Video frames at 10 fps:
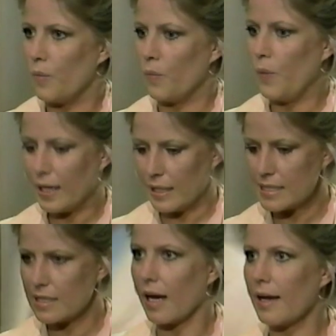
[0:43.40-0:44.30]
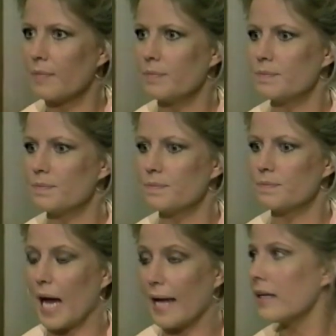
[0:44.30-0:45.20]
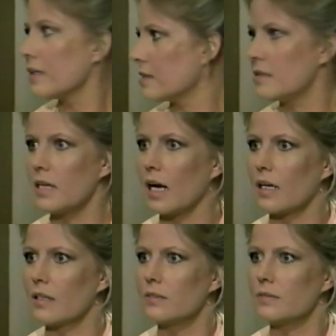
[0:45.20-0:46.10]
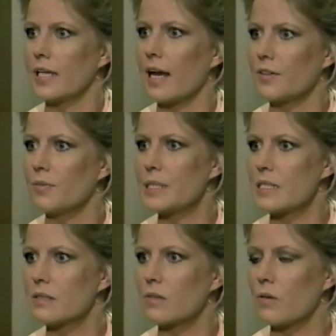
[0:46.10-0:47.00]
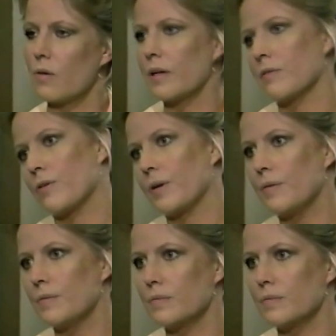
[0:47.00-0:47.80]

Well, listen, um, I can uh, look after Missus Kakorian for you.